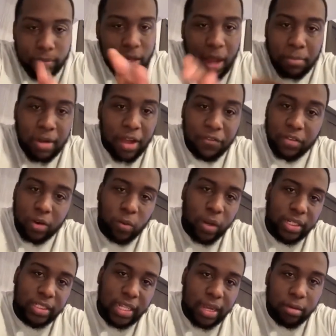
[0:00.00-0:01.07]
I'm not finna
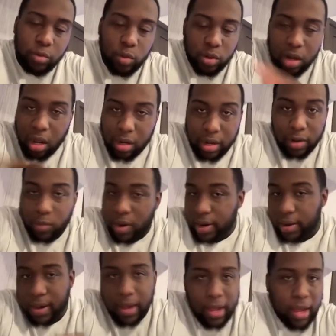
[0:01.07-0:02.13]
waste time doing all that,"
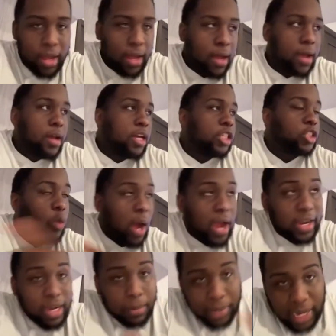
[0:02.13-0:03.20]
right? So I
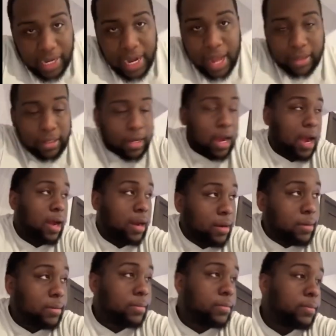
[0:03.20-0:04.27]
ended up getting out the car.
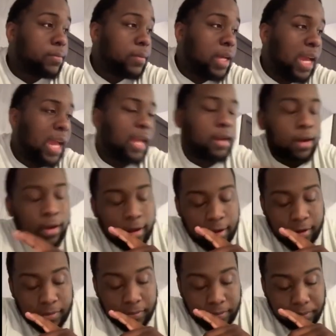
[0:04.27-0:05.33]
And
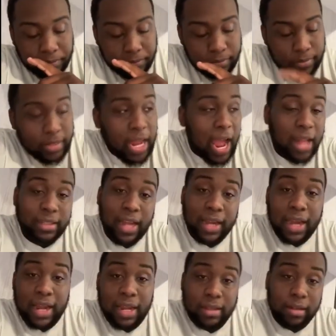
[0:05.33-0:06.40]
after
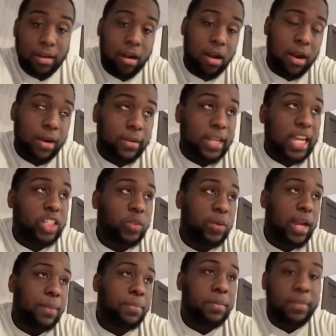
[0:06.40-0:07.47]
I got out the car, that's
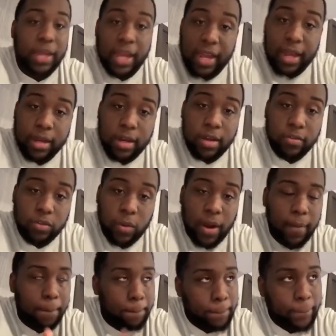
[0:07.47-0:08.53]
when they put me in handcuffs, right?